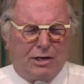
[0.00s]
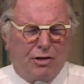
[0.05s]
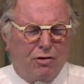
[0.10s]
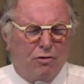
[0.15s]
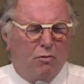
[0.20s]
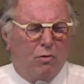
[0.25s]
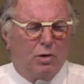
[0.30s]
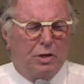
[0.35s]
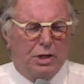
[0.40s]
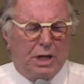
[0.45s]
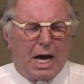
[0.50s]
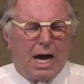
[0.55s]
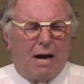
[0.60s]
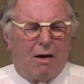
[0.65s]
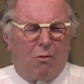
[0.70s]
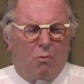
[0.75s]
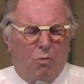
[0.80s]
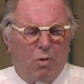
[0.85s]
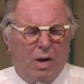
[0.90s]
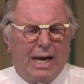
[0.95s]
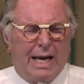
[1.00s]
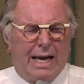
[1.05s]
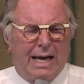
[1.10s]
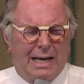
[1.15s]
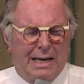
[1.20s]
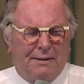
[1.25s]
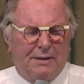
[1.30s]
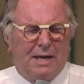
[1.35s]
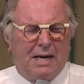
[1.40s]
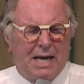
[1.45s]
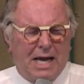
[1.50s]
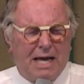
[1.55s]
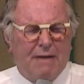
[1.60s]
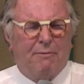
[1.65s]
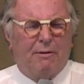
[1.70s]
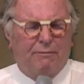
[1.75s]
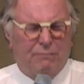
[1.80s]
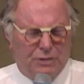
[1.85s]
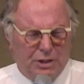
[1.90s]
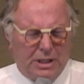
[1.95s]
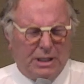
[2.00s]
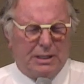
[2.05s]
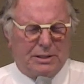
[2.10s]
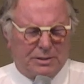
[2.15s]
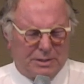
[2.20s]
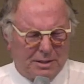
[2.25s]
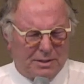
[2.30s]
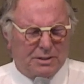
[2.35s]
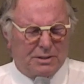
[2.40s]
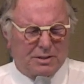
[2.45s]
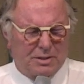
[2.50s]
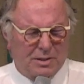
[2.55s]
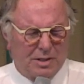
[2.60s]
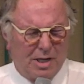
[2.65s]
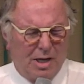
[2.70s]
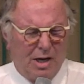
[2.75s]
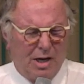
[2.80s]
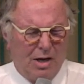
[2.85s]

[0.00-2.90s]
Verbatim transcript: You will not win in the name of Jesus.